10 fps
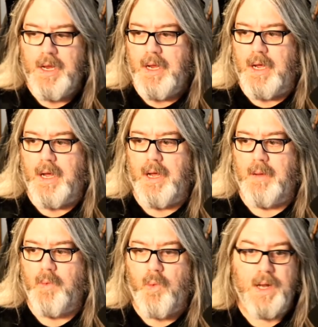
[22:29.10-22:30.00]

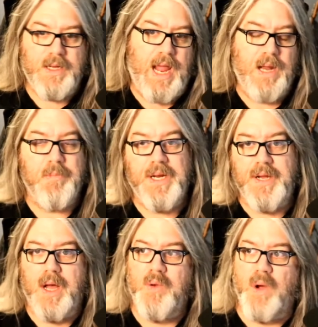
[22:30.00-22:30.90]
um, what can be
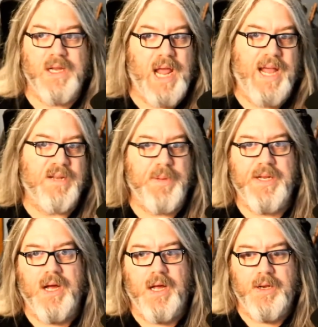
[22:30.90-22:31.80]
done, what can't be
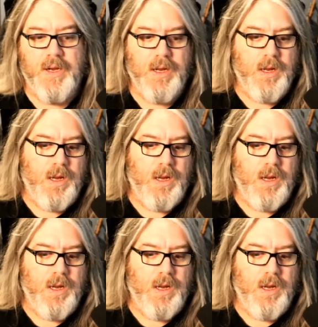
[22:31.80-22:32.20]
done,